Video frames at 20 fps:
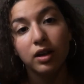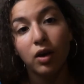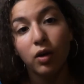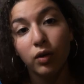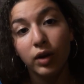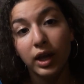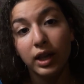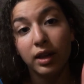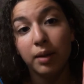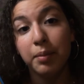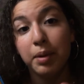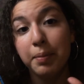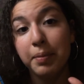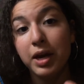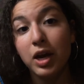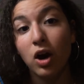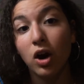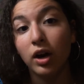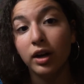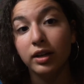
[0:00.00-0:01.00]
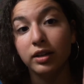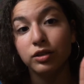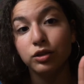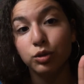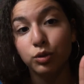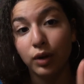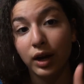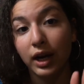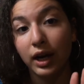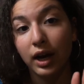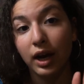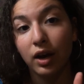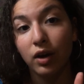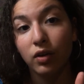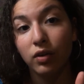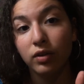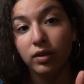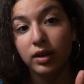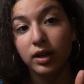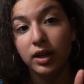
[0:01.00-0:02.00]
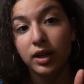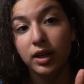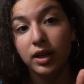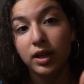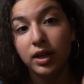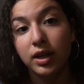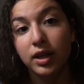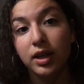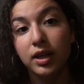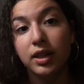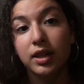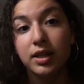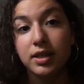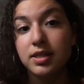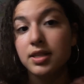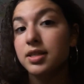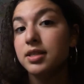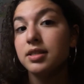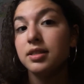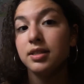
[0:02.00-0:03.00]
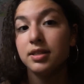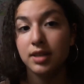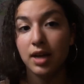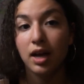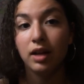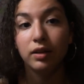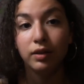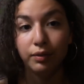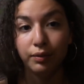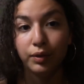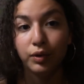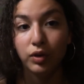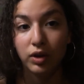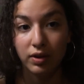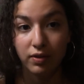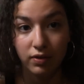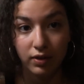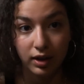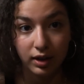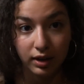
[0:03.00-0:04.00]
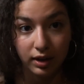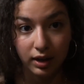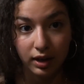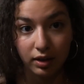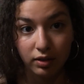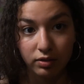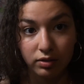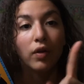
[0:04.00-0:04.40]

Okay, let me be honest right now. This is a Sally Rooney fan account.